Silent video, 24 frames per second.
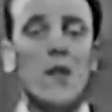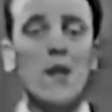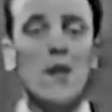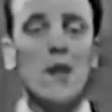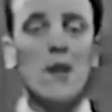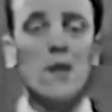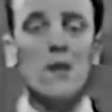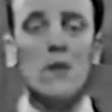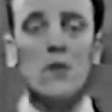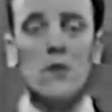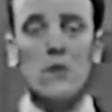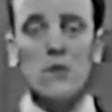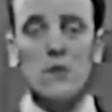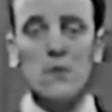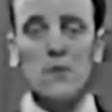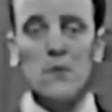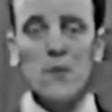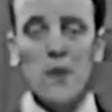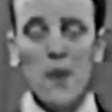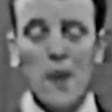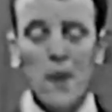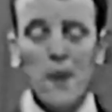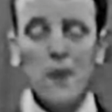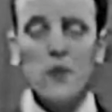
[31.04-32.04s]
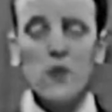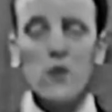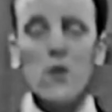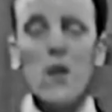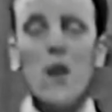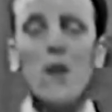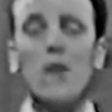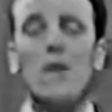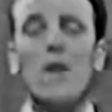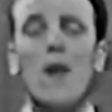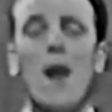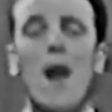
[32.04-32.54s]
reading to
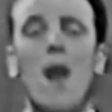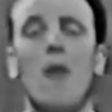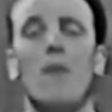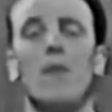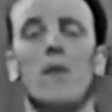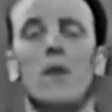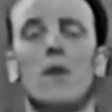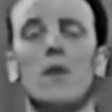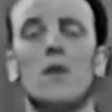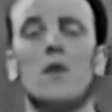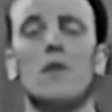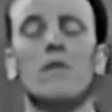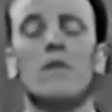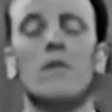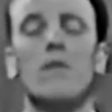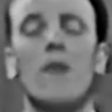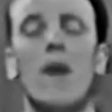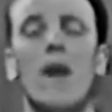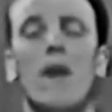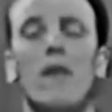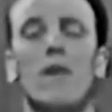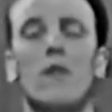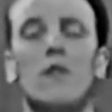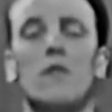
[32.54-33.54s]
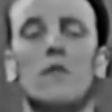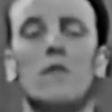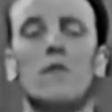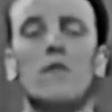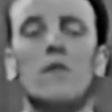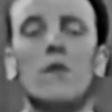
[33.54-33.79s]
illustrate the happiness of a marriage,